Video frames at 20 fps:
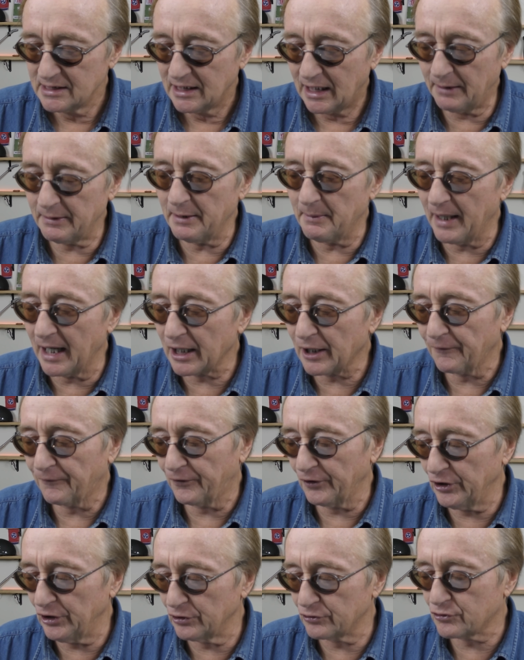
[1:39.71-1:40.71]
On the market
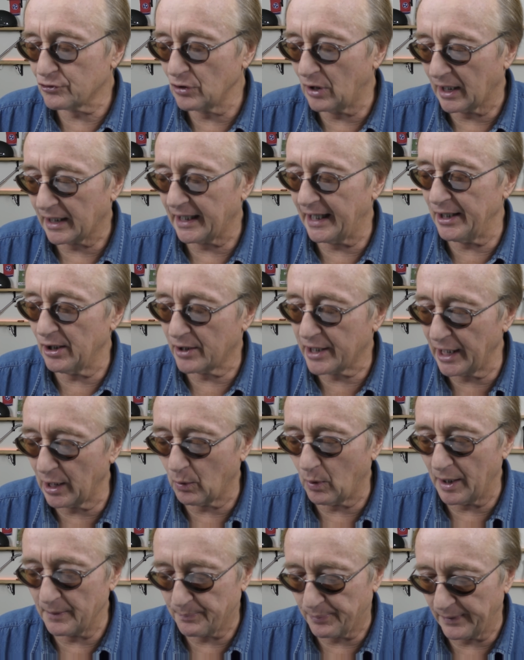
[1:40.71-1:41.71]
for a used truck. I don't care
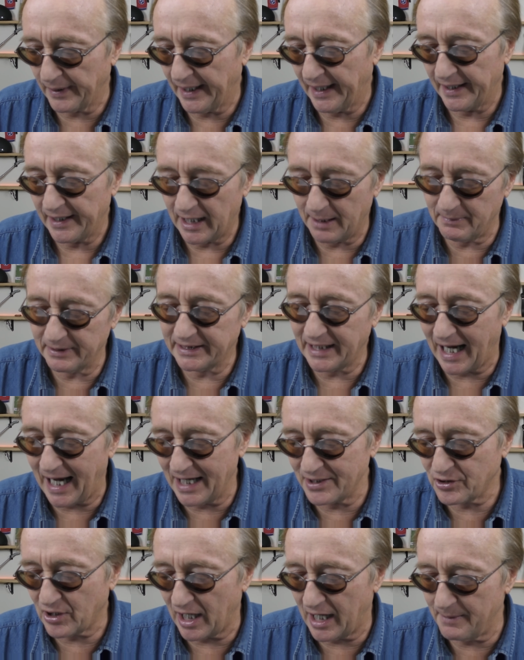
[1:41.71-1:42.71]
what brand. I'm a
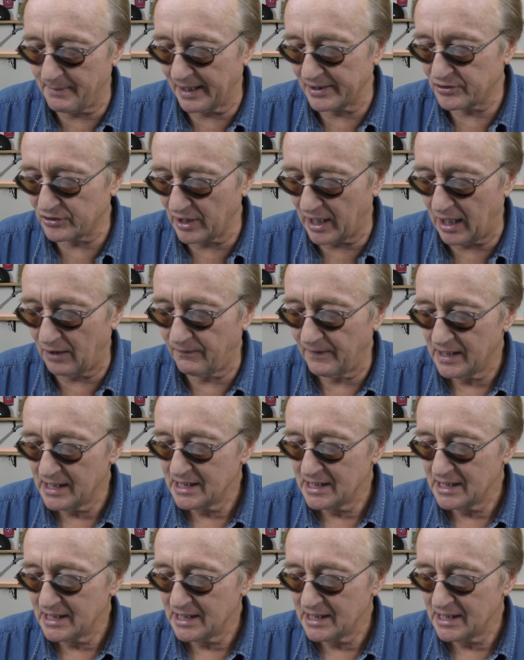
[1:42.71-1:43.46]
Dodge guy myself.